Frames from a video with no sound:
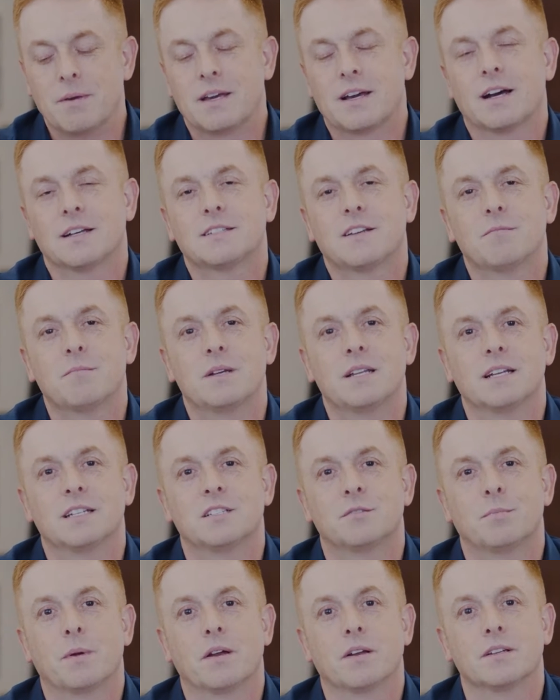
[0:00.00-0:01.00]
because I've been
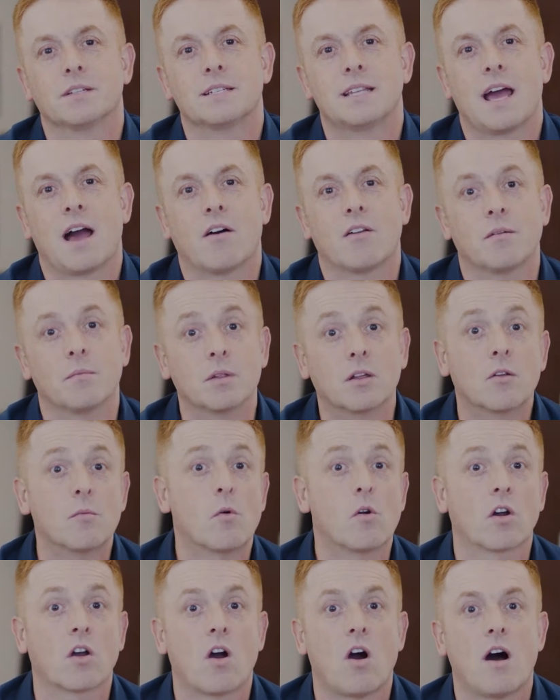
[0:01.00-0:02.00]
experienced now and I'm a little
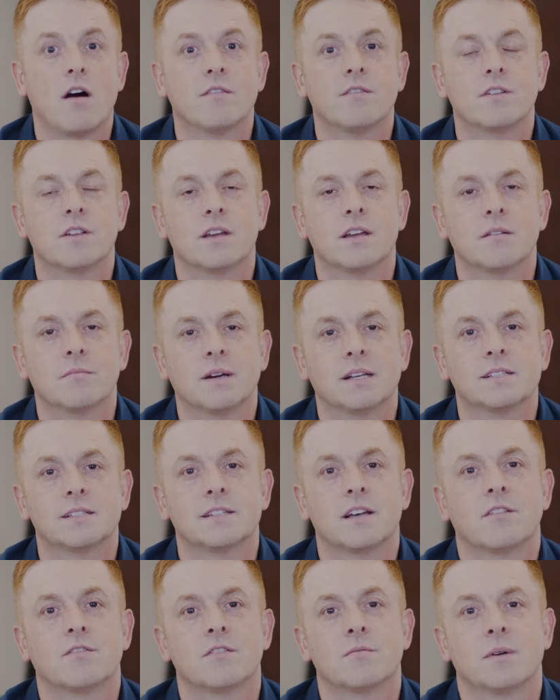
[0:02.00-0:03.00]
more confident in
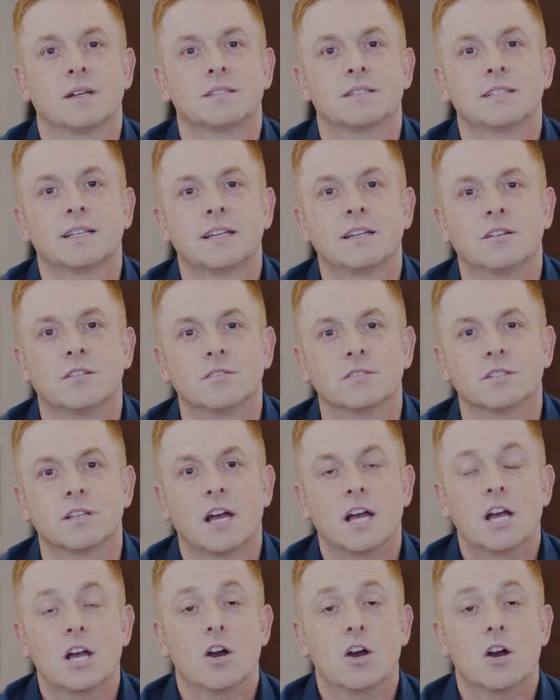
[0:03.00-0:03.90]
myself and my skills,